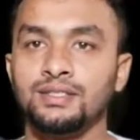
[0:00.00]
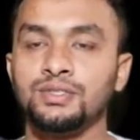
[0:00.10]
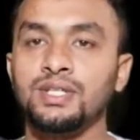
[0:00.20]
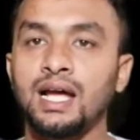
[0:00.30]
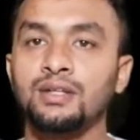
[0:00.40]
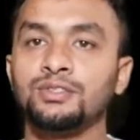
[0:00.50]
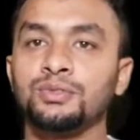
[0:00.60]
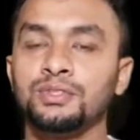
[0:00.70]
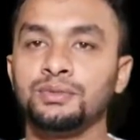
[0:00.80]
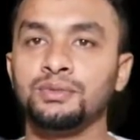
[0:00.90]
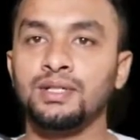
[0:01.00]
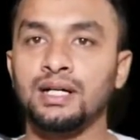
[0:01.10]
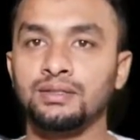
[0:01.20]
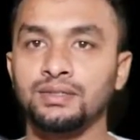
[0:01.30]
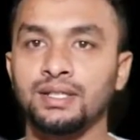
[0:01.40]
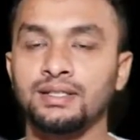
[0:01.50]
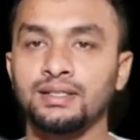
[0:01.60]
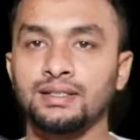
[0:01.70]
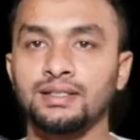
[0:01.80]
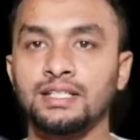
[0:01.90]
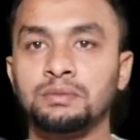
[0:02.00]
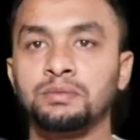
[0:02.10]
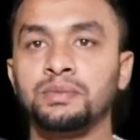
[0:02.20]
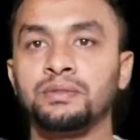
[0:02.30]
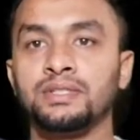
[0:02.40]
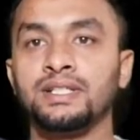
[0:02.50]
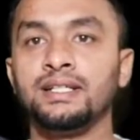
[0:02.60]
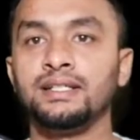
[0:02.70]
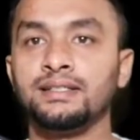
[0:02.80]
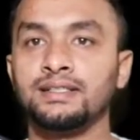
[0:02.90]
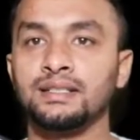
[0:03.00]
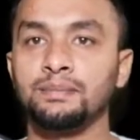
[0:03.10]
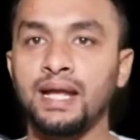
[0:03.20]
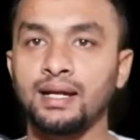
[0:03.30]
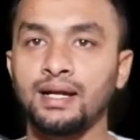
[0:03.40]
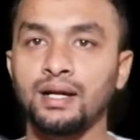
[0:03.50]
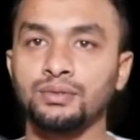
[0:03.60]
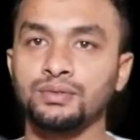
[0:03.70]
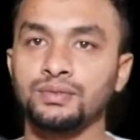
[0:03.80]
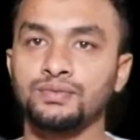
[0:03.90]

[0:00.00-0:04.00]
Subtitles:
Today I will show you how you can remove your green screen background